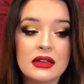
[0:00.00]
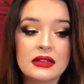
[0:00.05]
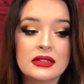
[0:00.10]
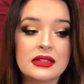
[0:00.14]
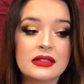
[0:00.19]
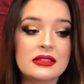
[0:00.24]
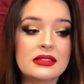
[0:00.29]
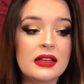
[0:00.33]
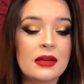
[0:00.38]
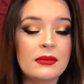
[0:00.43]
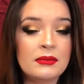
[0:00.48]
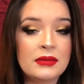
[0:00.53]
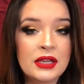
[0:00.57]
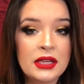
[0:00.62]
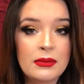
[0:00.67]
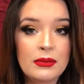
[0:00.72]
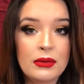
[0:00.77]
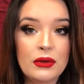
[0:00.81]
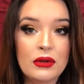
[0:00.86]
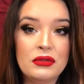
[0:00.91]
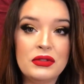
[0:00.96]
To some
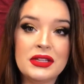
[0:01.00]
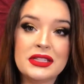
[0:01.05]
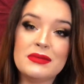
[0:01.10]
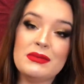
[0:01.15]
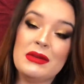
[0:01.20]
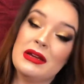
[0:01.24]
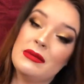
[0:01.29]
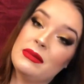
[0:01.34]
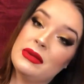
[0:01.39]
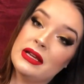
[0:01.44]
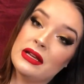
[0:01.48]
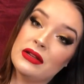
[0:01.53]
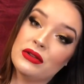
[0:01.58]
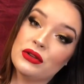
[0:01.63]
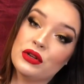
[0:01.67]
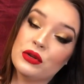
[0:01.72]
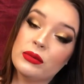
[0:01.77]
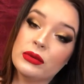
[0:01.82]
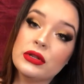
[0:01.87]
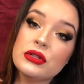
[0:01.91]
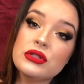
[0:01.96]
people, this might be a
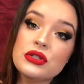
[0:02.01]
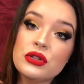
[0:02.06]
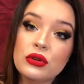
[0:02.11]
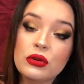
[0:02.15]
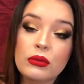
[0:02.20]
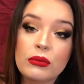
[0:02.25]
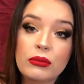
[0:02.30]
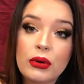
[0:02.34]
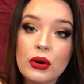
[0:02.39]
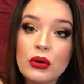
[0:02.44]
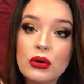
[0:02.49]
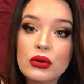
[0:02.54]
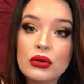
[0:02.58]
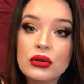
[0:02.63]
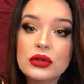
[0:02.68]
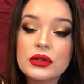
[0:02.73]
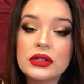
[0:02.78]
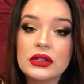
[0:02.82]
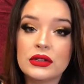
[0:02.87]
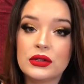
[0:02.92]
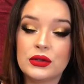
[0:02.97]
little bit too
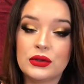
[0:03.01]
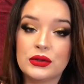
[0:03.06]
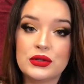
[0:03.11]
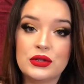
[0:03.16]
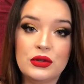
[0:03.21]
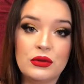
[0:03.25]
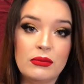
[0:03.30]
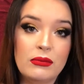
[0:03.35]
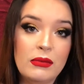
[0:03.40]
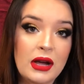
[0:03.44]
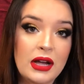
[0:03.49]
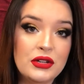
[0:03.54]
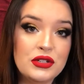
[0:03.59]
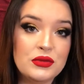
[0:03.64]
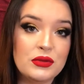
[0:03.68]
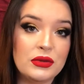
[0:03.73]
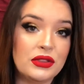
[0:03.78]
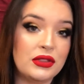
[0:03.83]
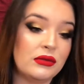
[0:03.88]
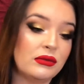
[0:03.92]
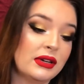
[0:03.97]
bold, a little too much
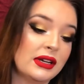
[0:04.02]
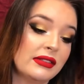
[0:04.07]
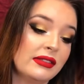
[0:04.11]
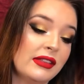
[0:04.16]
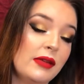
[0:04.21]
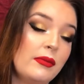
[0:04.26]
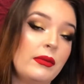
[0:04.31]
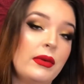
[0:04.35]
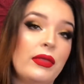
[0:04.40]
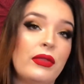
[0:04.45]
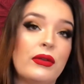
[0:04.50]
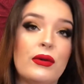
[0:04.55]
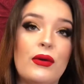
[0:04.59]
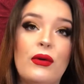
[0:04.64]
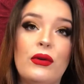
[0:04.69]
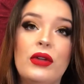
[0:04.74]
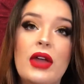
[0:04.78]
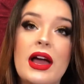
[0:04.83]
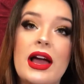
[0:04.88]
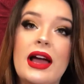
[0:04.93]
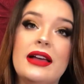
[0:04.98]
with the red lip and the
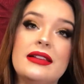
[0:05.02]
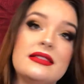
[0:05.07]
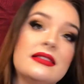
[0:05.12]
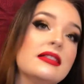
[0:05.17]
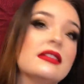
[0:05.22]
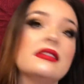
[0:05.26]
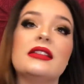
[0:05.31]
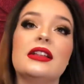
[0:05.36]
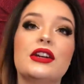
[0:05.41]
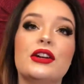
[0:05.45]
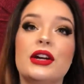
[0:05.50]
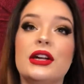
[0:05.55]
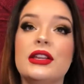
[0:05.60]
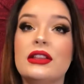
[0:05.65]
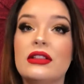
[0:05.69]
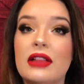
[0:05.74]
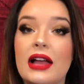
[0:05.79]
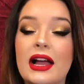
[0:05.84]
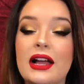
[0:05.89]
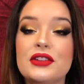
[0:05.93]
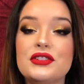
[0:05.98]
gold eyes and the glitter and the
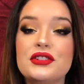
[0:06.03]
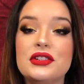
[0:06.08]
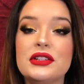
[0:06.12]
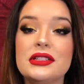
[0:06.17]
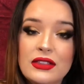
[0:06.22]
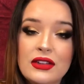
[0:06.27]
lashes.